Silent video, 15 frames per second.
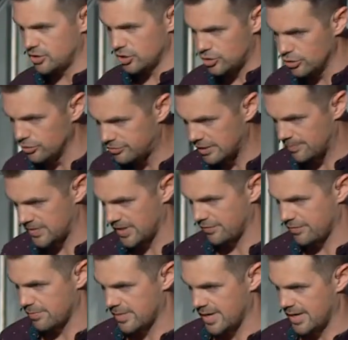to do something
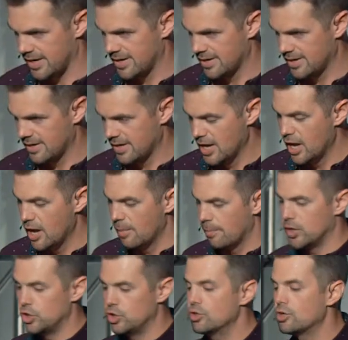for me,
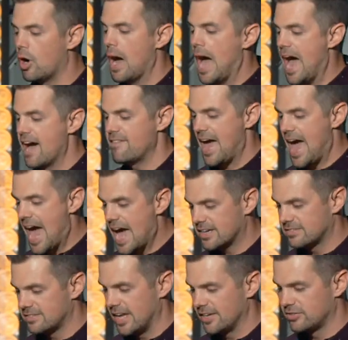but you don't have
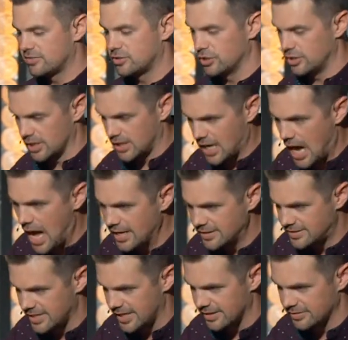access to the
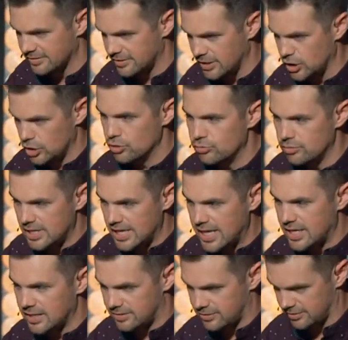contents that you
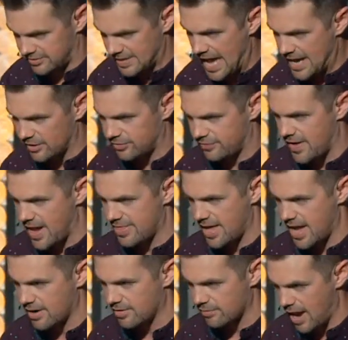need to satisfy
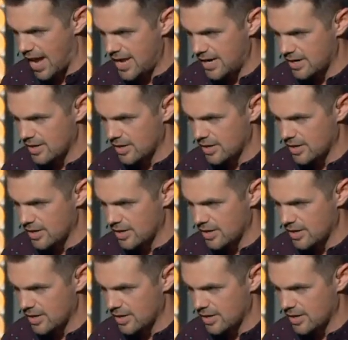that, right?